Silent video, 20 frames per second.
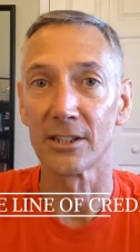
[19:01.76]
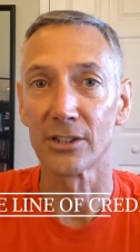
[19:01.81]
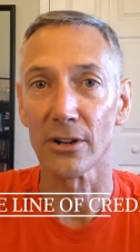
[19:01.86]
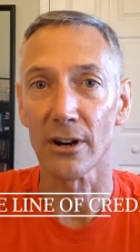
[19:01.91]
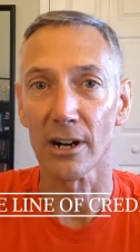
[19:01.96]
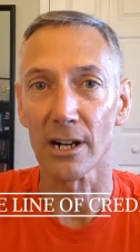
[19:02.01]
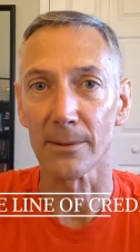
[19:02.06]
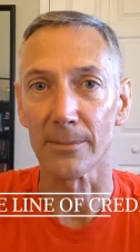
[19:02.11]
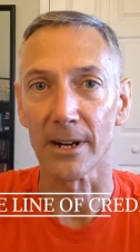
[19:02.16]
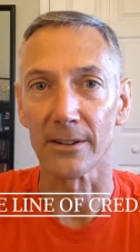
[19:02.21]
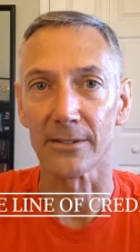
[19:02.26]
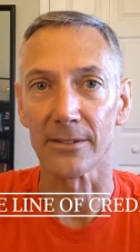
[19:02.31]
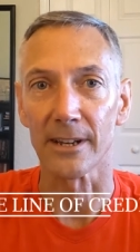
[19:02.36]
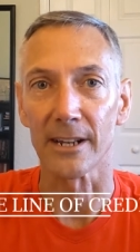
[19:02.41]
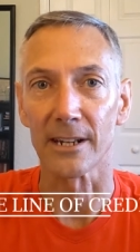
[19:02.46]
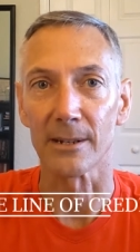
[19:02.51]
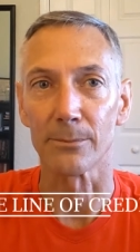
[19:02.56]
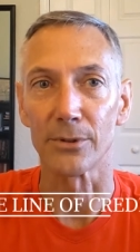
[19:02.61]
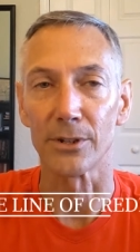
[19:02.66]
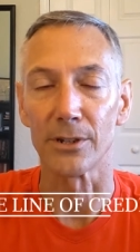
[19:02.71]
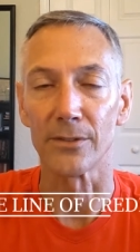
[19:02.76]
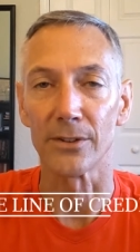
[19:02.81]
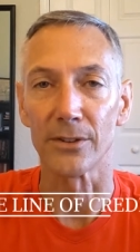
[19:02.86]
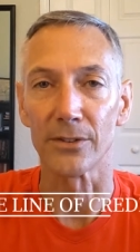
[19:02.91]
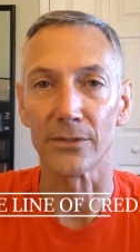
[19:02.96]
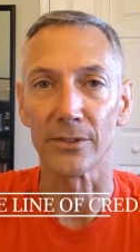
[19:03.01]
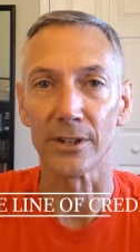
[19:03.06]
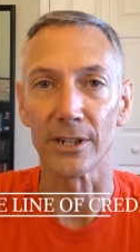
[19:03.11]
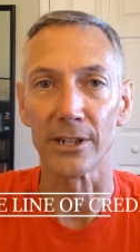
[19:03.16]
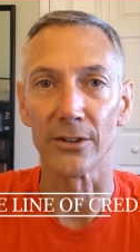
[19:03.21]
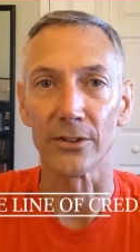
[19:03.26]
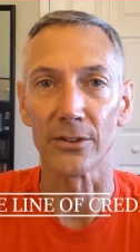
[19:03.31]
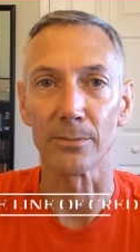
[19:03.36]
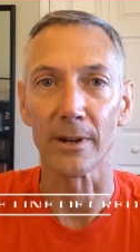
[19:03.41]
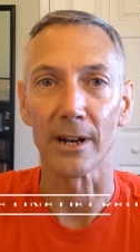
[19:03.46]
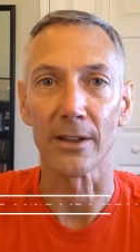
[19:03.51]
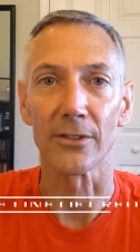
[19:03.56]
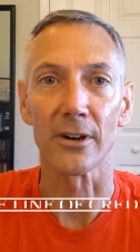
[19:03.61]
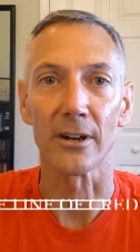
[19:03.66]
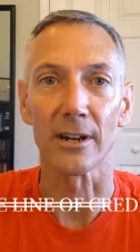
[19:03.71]
talk about that in previous videos, but
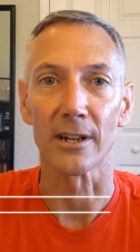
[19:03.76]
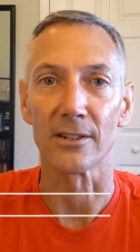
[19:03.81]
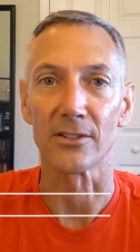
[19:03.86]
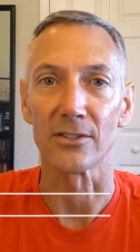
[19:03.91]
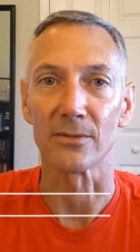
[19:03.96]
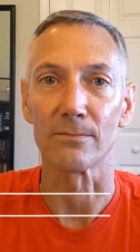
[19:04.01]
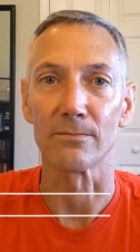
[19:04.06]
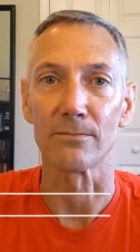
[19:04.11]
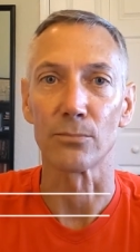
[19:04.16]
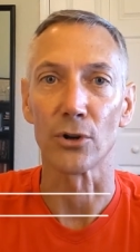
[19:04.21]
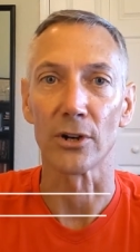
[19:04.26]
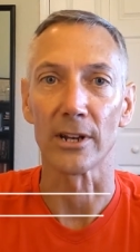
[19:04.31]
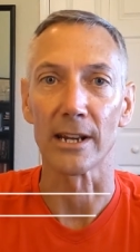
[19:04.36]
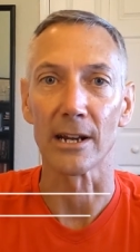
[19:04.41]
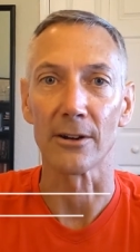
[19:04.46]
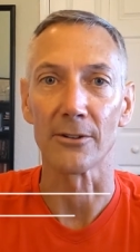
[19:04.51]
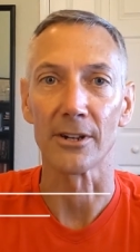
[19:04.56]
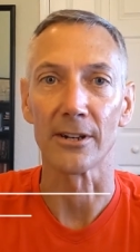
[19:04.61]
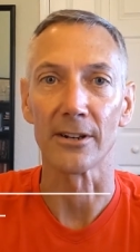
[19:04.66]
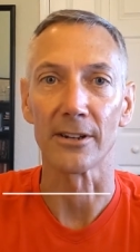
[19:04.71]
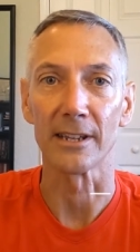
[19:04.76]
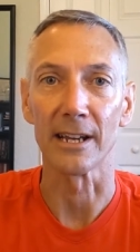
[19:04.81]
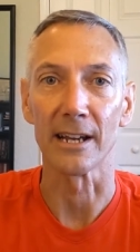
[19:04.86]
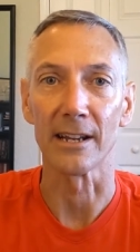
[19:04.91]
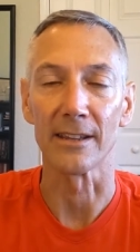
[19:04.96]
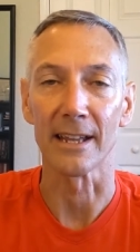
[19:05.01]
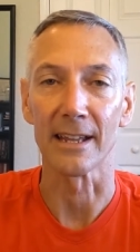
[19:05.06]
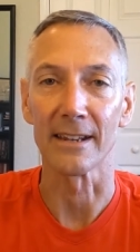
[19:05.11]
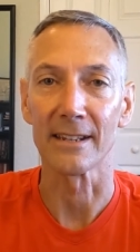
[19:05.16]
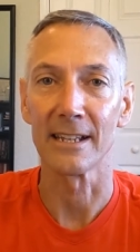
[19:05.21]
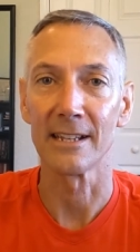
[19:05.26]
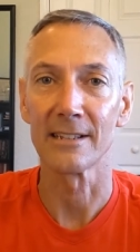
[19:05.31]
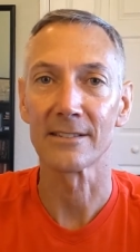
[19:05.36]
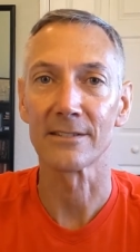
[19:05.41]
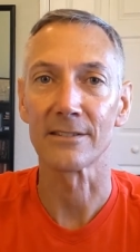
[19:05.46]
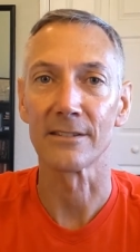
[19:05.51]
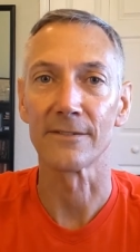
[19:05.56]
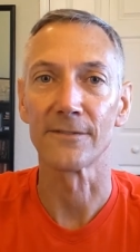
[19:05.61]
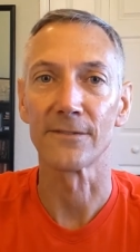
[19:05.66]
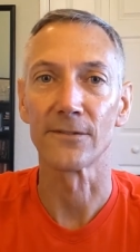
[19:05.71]
I thought I'd just put it out here again, that it's
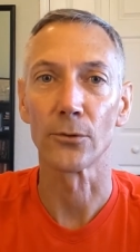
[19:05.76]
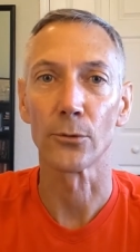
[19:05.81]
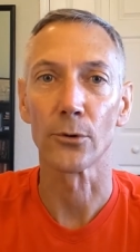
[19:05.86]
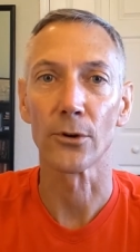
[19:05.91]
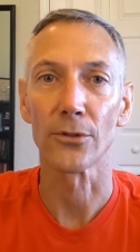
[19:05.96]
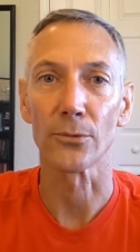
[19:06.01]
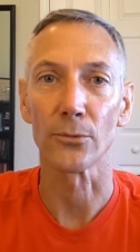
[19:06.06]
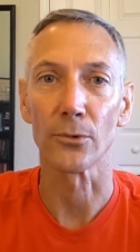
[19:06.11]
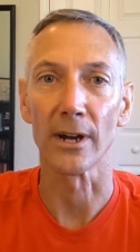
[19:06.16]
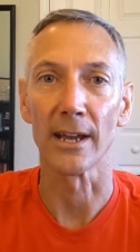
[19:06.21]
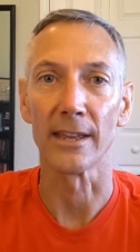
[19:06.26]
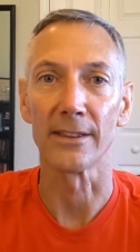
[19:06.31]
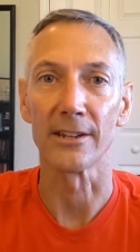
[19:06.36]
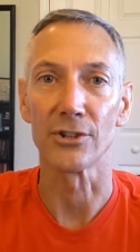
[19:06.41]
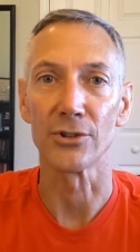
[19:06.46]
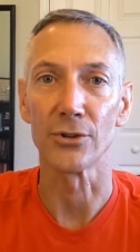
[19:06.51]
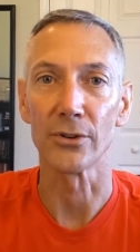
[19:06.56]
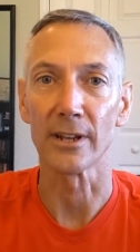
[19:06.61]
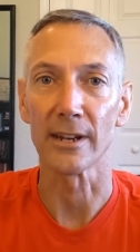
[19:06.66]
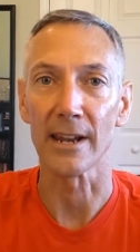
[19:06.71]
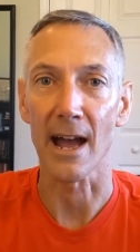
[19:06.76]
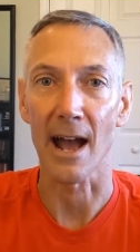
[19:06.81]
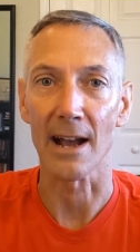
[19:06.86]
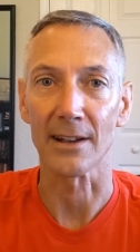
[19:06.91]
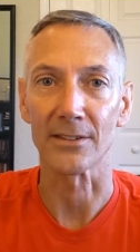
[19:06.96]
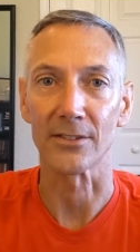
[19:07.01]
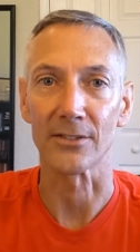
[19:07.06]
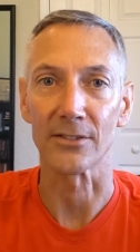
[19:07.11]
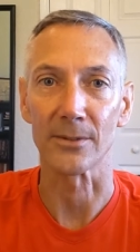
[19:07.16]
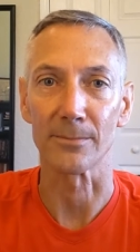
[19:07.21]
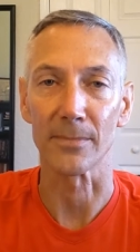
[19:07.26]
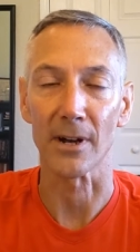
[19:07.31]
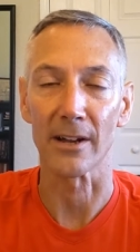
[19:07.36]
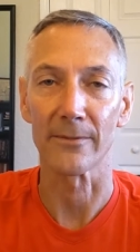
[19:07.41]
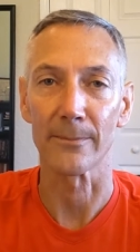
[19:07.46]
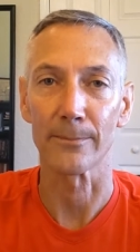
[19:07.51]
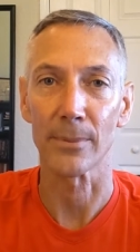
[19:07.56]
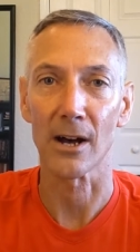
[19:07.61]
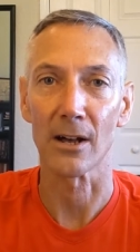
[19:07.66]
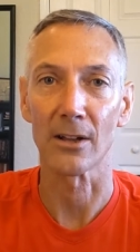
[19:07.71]
the fourth way that you can access the
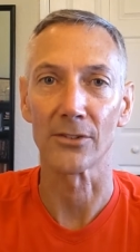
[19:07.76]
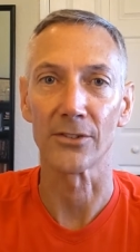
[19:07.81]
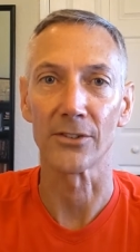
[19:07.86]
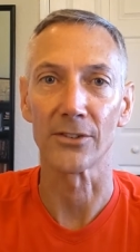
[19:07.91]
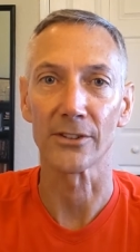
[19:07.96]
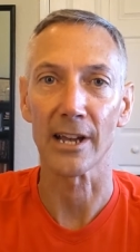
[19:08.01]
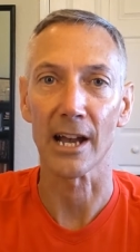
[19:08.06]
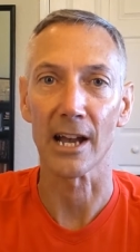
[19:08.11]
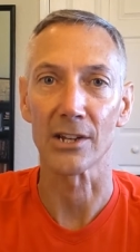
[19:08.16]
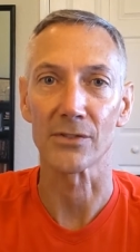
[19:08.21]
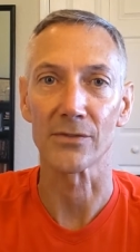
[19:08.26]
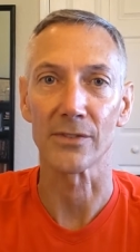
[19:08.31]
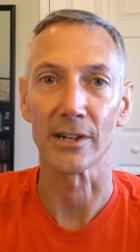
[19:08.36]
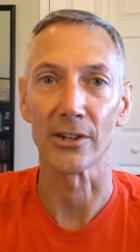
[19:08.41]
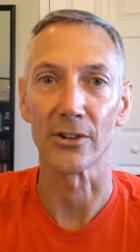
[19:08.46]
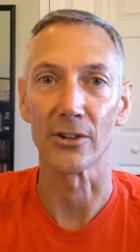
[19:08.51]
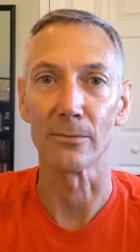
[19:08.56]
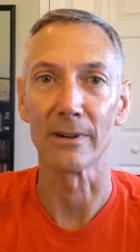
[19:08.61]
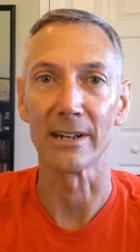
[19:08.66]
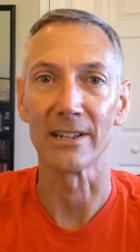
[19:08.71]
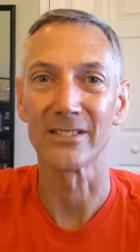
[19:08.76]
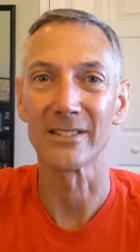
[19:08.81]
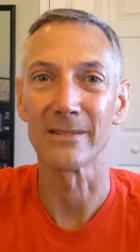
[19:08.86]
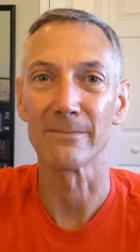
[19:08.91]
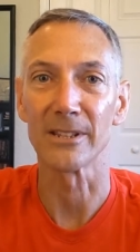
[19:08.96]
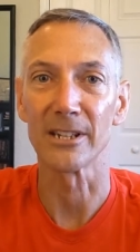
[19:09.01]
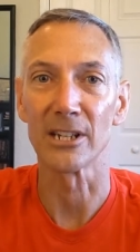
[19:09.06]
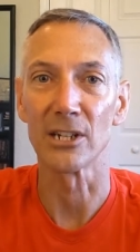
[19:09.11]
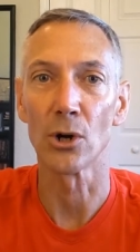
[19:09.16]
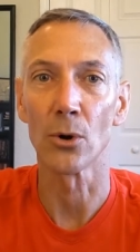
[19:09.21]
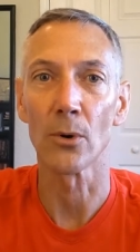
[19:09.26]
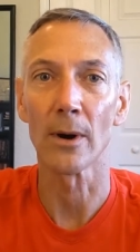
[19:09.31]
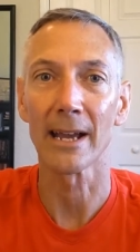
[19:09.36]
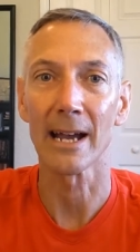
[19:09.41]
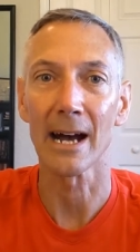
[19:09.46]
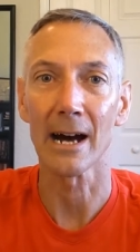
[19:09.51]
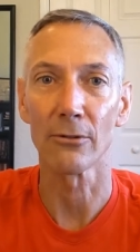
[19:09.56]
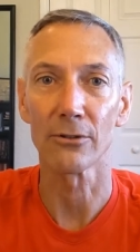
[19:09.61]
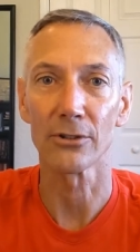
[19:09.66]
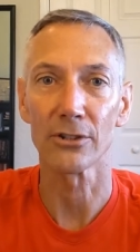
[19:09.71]
policy's cash value by simply going
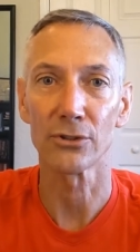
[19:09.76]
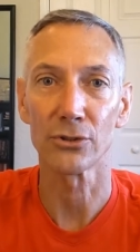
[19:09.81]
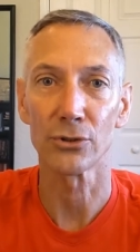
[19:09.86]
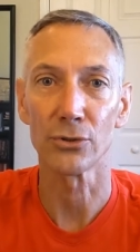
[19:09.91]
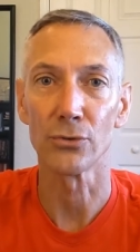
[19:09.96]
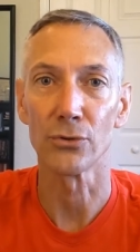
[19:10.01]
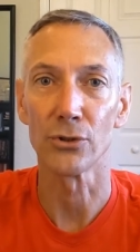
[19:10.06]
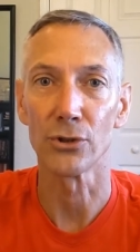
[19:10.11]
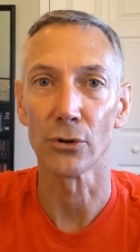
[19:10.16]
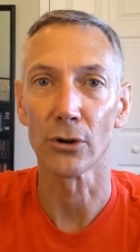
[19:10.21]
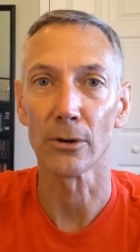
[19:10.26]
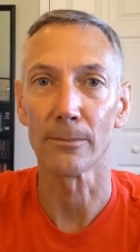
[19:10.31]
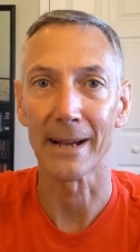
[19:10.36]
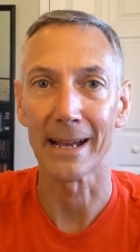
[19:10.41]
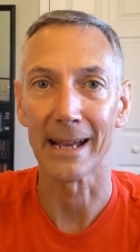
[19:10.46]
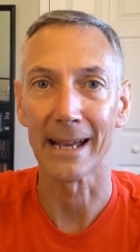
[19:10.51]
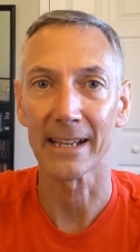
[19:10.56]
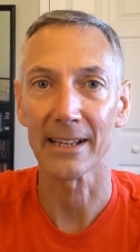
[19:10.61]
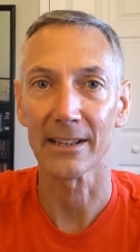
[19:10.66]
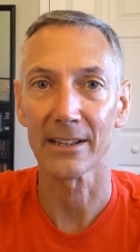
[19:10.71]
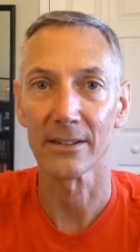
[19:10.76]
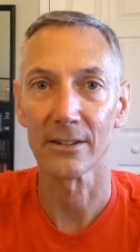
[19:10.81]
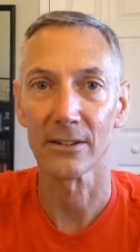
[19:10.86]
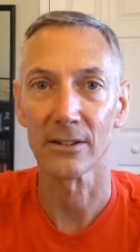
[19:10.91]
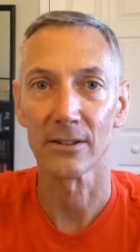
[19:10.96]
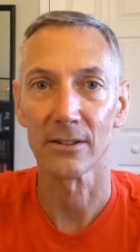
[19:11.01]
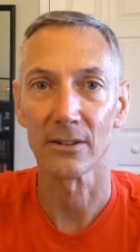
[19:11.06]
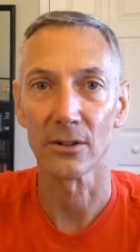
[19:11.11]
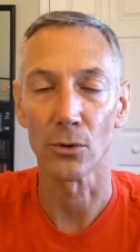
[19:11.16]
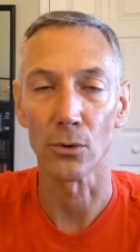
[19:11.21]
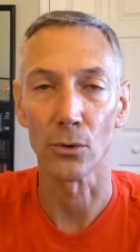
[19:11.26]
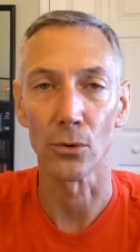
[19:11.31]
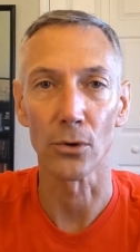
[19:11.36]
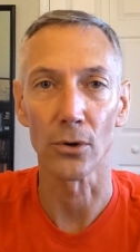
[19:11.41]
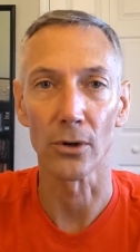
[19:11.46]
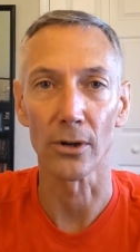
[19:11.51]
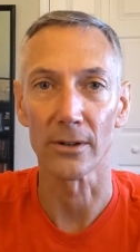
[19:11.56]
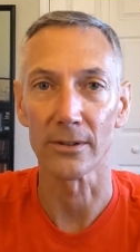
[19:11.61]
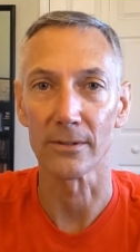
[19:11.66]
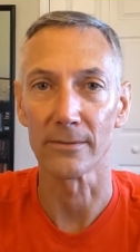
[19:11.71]
out to your bank,
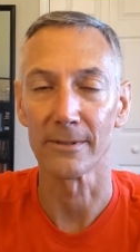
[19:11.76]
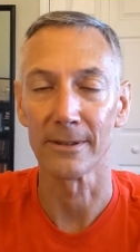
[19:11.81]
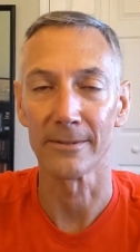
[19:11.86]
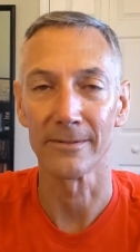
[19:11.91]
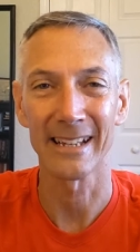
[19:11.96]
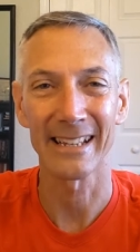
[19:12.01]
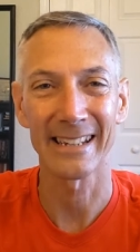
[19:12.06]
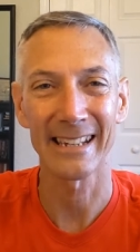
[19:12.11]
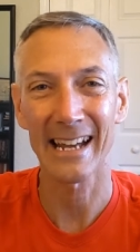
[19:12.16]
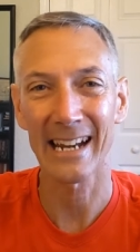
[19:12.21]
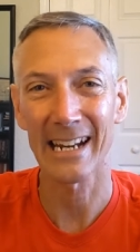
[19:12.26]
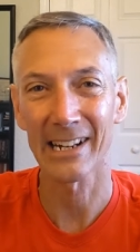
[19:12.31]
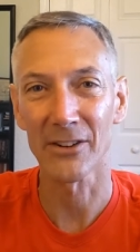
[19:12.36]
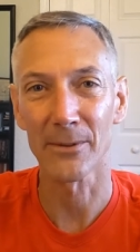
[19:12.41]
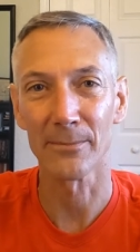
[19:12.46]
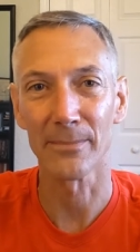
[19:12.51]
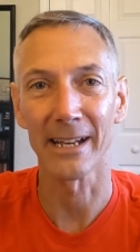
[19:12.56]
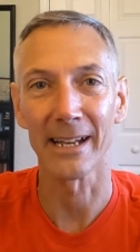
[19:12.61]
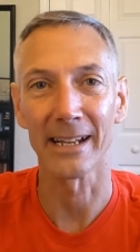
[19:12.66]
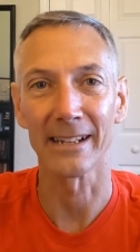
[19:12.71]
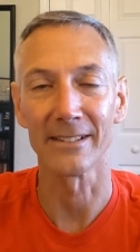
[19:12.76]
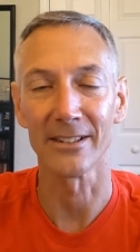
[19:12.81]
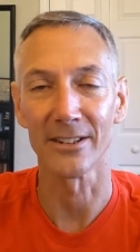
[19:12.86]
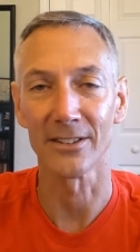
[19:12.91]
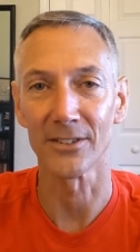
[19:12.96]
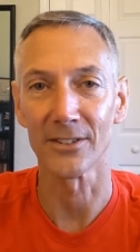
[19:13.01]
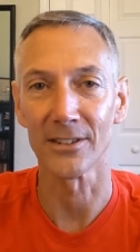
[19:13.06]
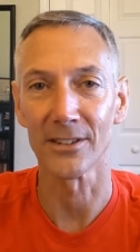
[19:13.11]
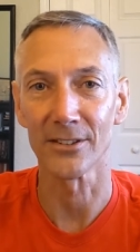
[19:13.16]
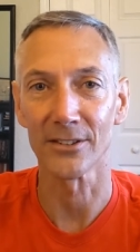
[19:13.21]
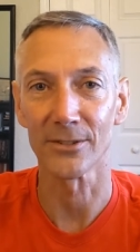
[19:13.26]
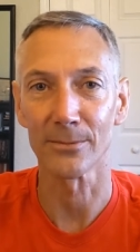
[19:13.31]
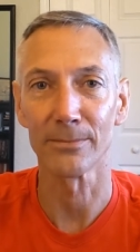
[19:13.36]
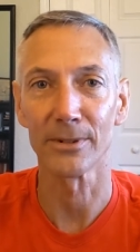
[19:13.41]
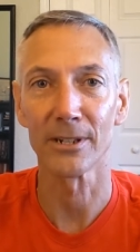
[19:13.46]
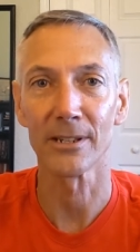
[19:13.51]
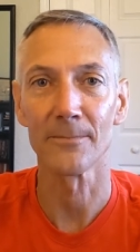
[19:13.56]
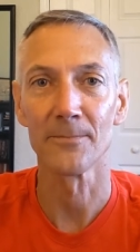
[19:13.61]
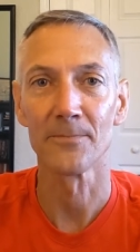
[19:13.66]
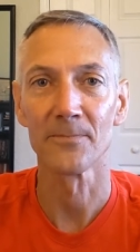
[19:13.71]
or not every bank does these,
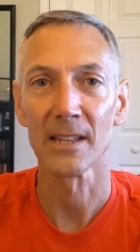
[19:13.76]
but